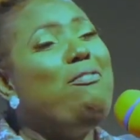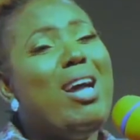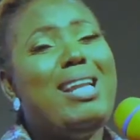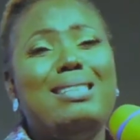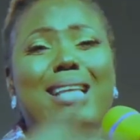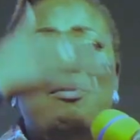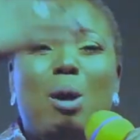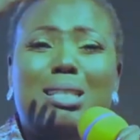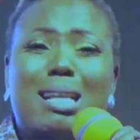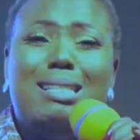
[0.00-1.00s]
father said,
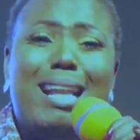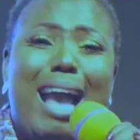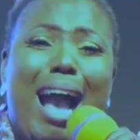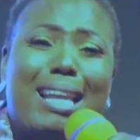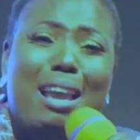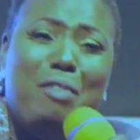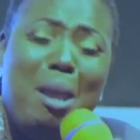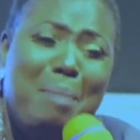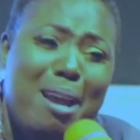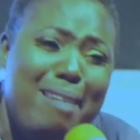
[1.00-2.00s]
what is it? They are
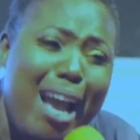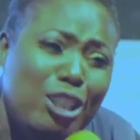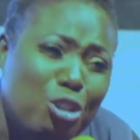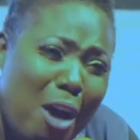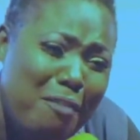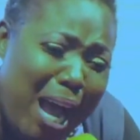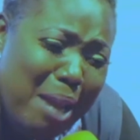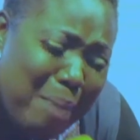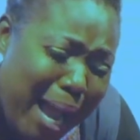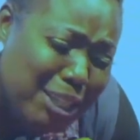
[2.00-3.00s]
giving me Range Rover
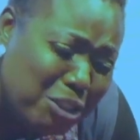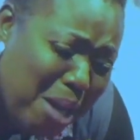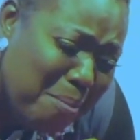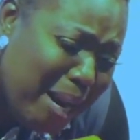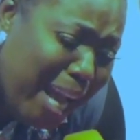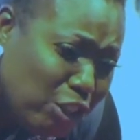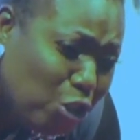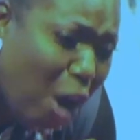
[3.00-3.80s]
in my dream. Range